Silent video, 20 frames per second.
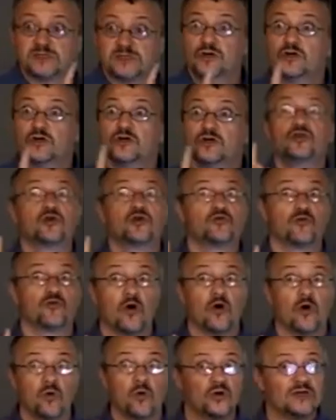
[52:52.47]
the
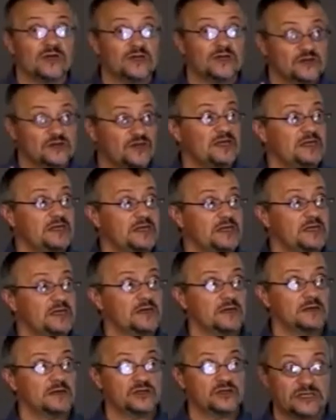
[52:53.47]
grower is
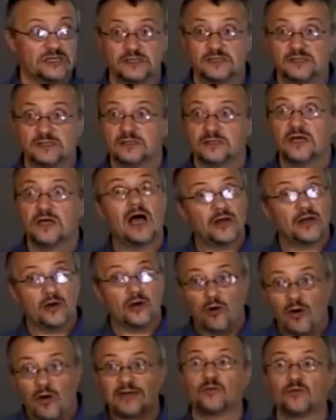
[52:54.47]
thinking, geez, I know
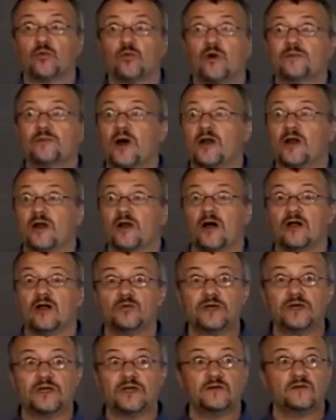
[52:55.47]
I could wipe out all the
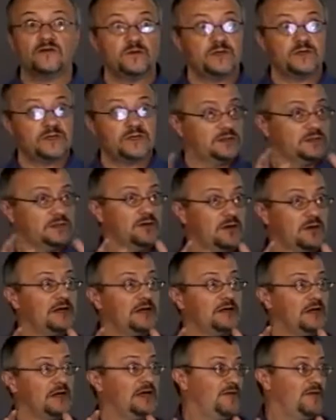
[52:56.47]
weeds because, you know, I,
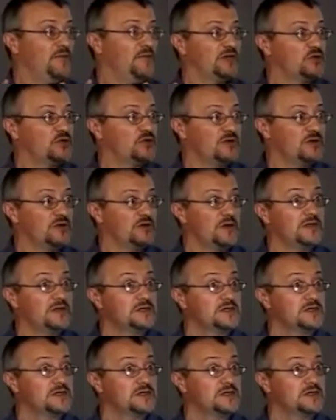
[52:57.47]
I have my soybeans,